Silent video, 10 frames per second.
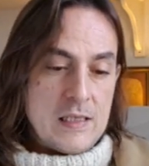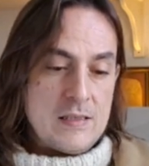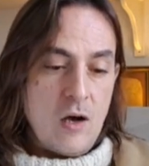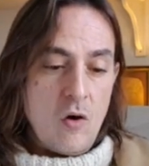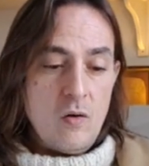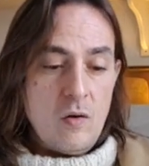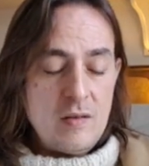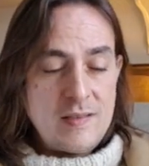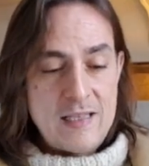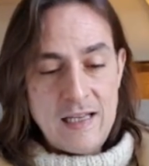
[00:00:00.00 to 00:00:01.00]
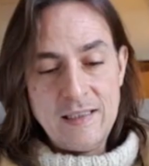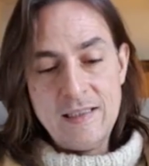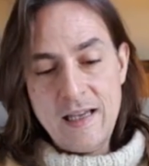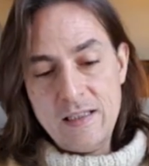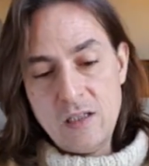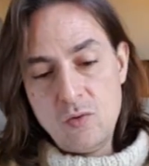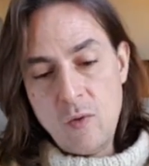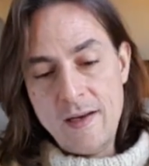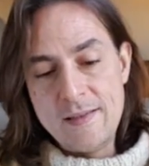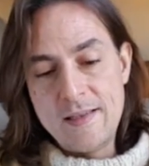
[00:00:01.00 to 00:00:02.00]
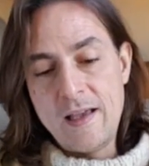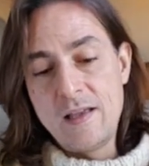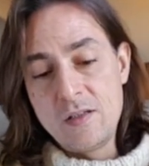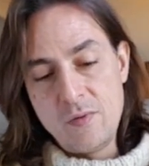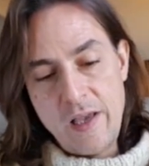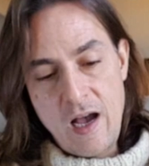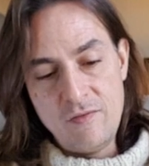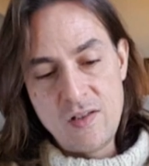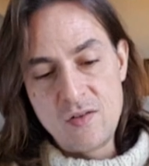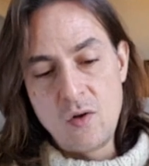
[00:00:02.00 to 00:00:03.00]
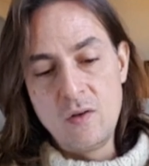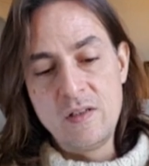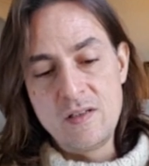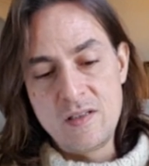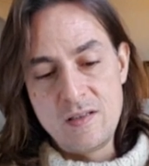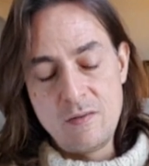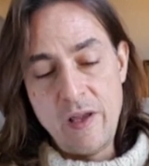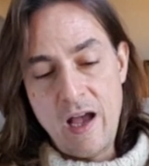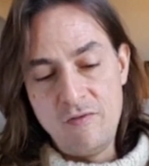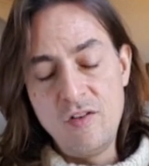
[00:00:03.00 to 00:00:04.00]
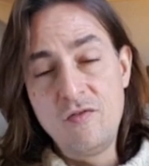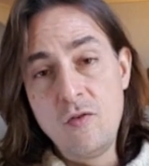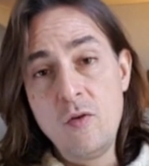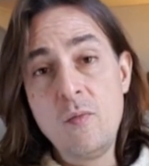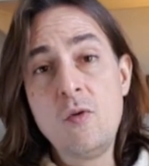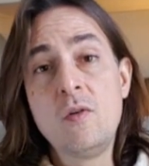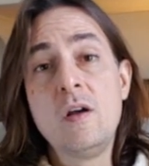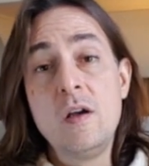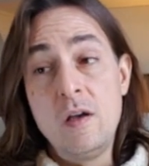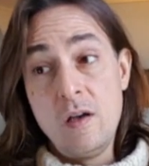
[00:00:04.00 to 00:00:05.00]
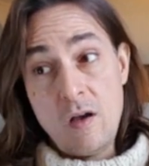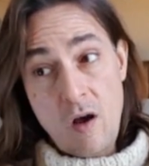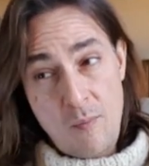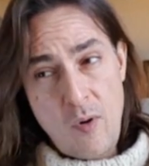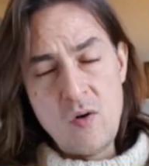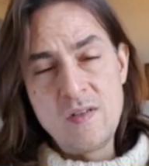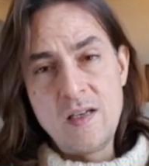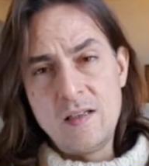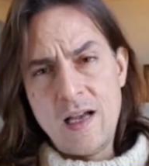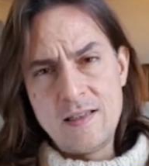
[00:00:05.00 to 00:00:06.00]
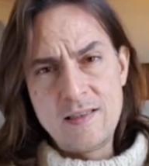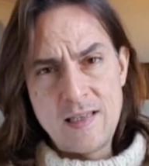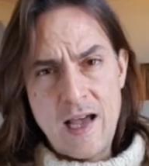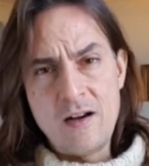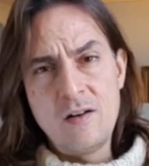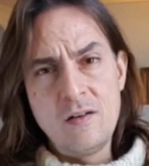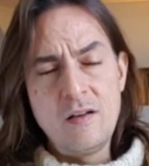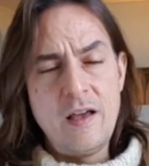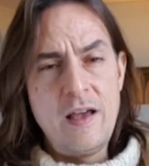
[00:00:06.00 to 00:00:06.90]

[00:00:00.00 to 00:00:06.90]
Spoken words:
So Saturday the 22nd, we have the solstice, we have the full moon opposing that Saturn,